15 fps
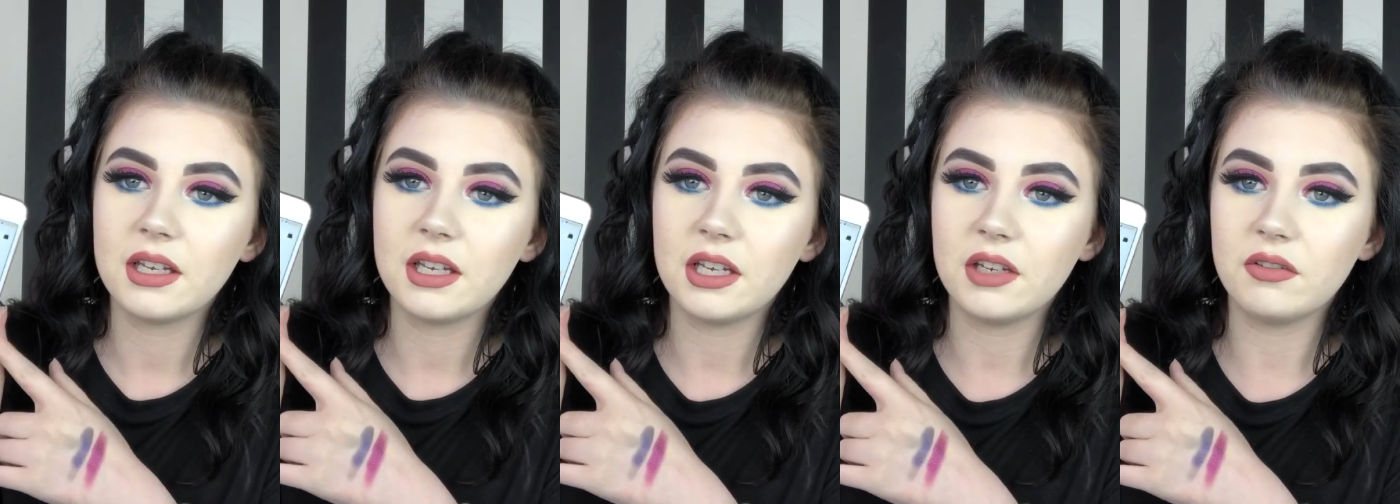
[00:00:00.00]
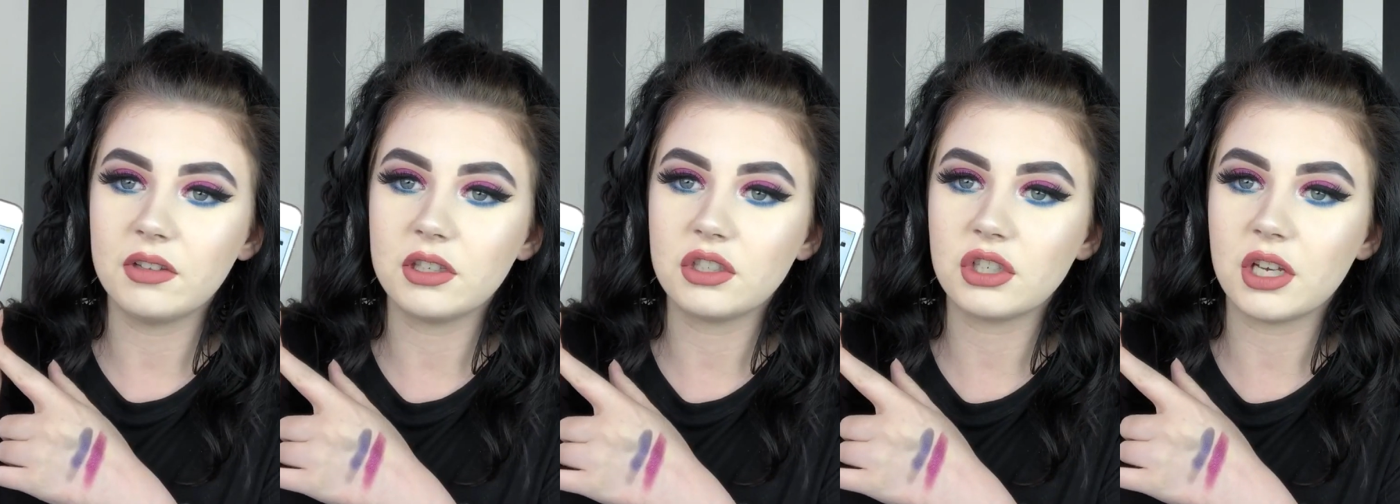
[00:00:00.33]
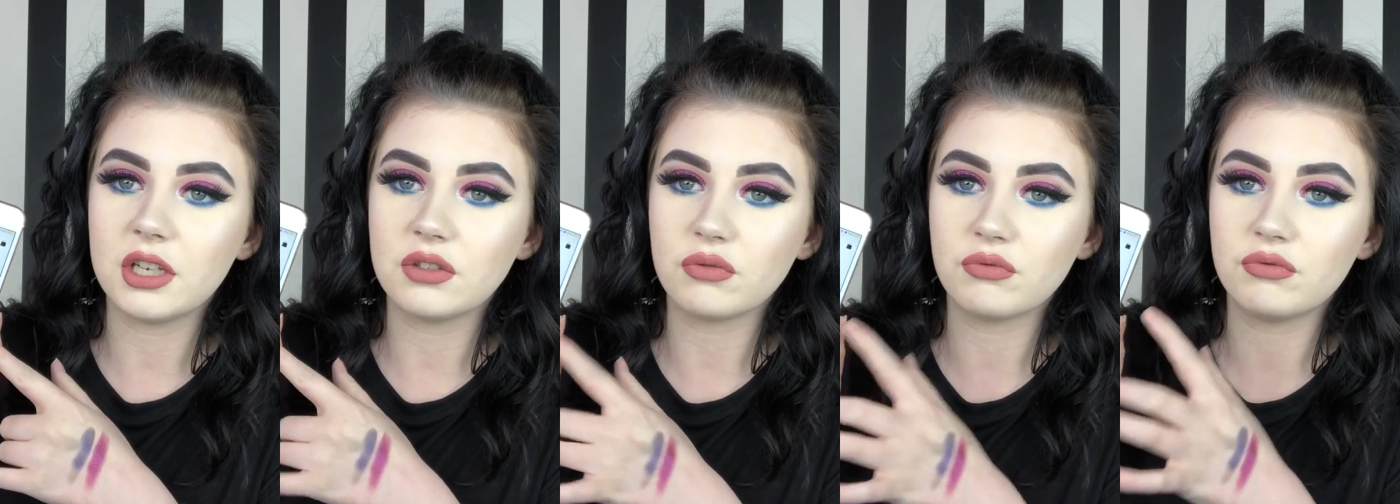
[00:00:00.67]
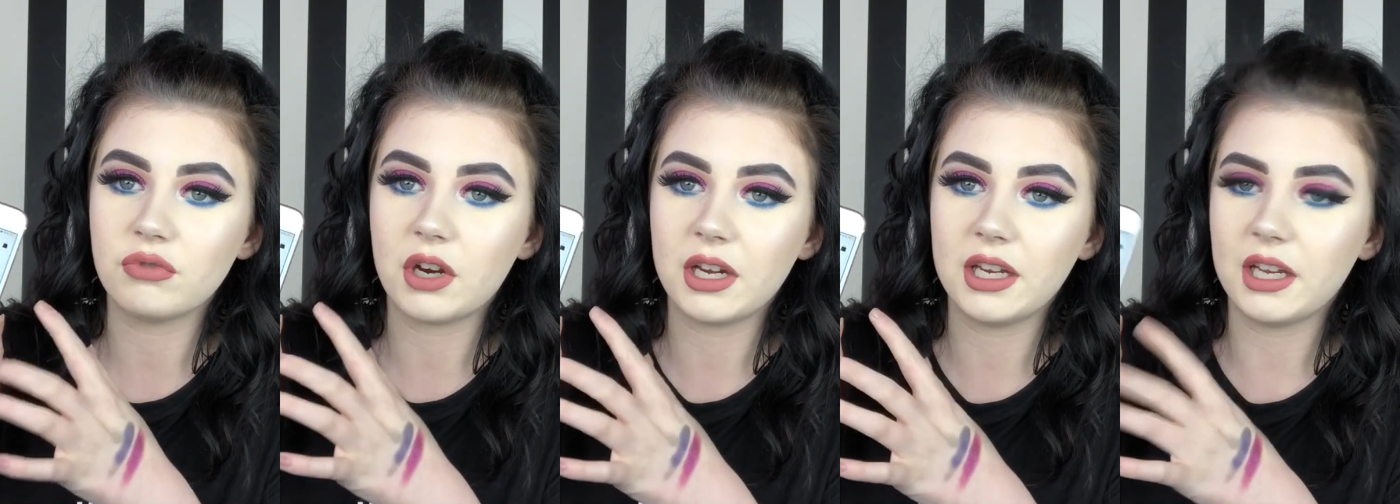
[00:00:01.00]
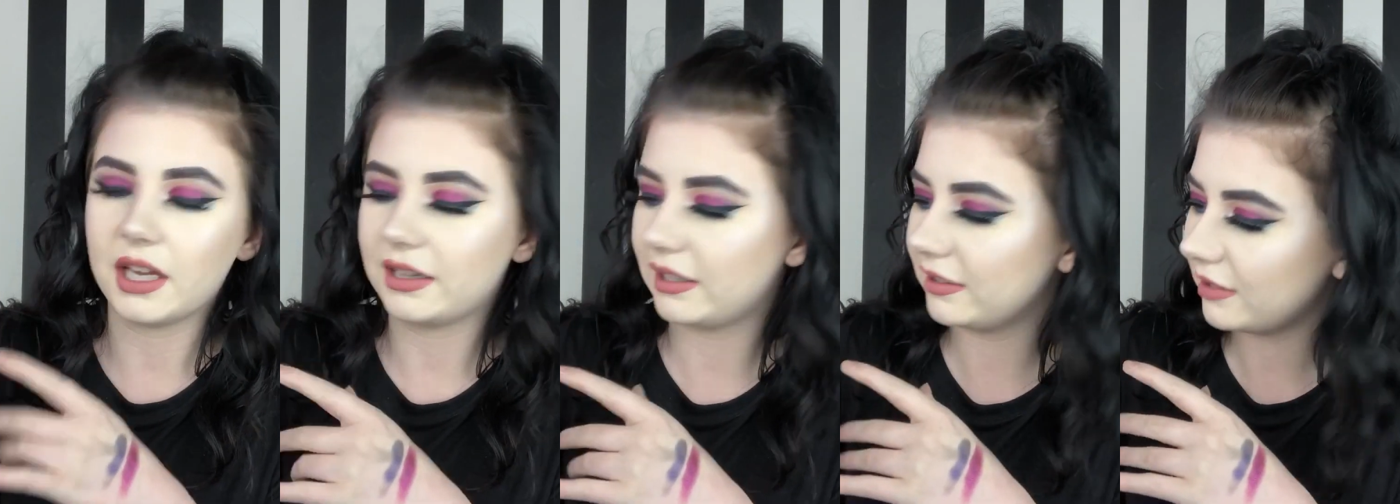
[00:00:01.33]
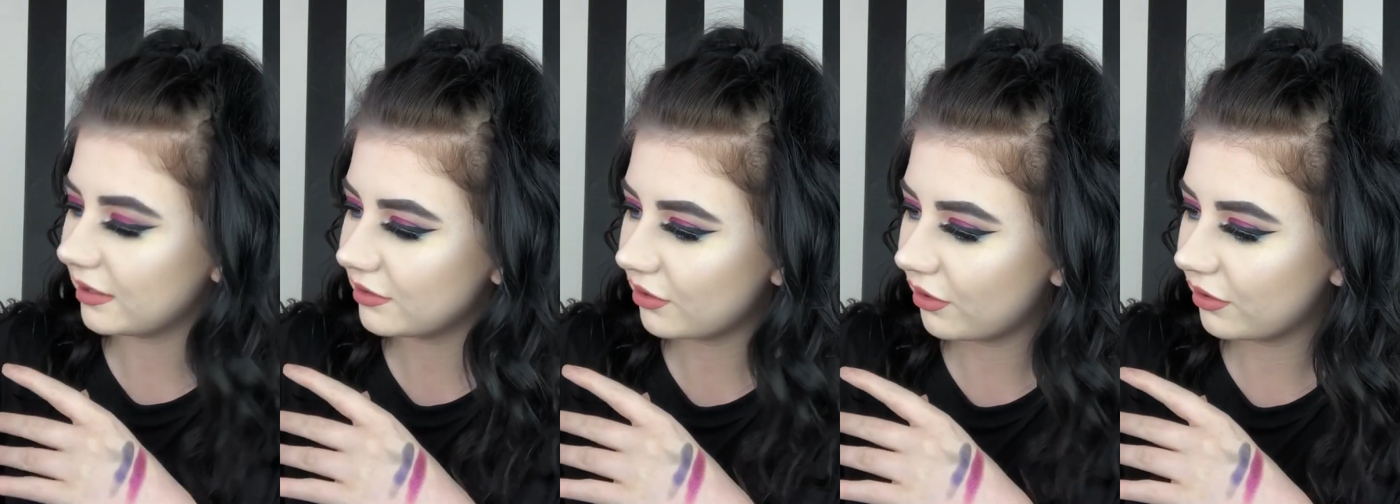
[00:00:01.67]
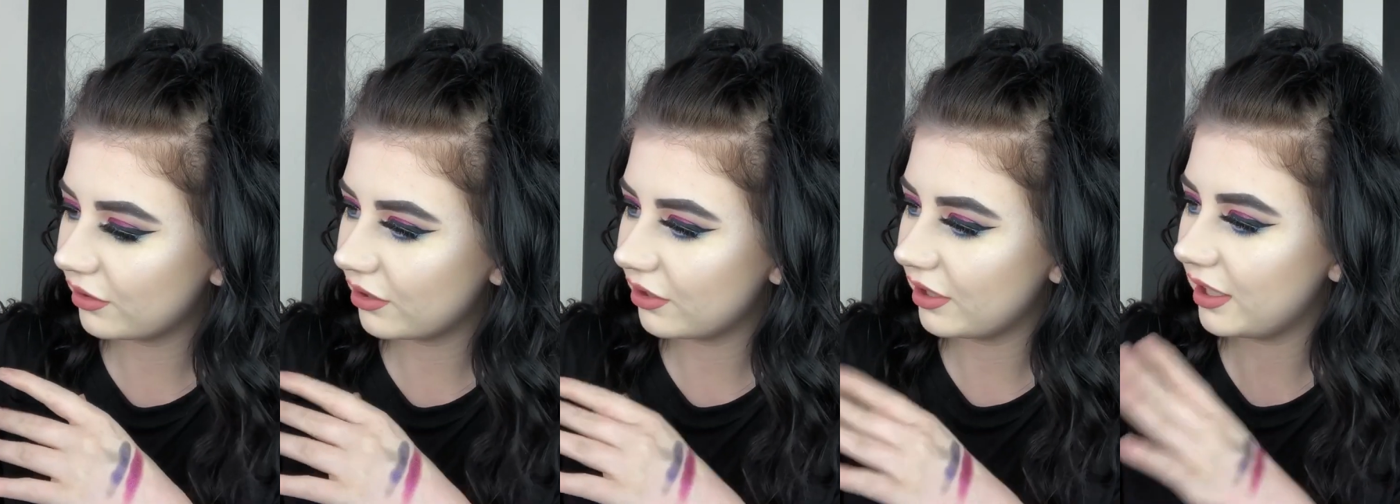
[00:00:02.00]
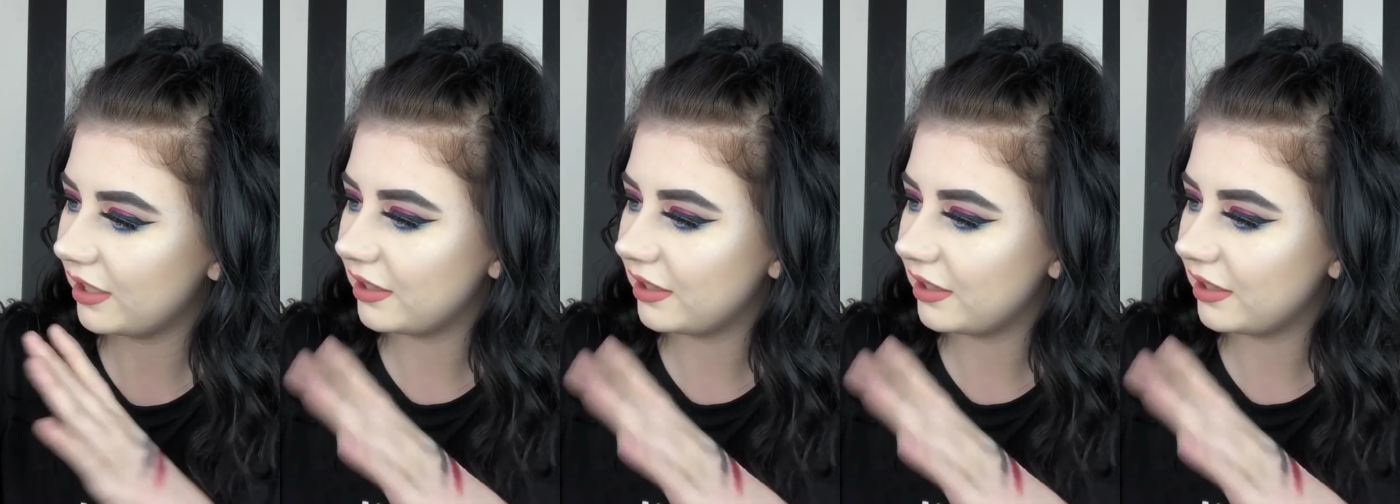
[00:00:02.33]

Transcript: Here are the shades right here. I think that's all 30.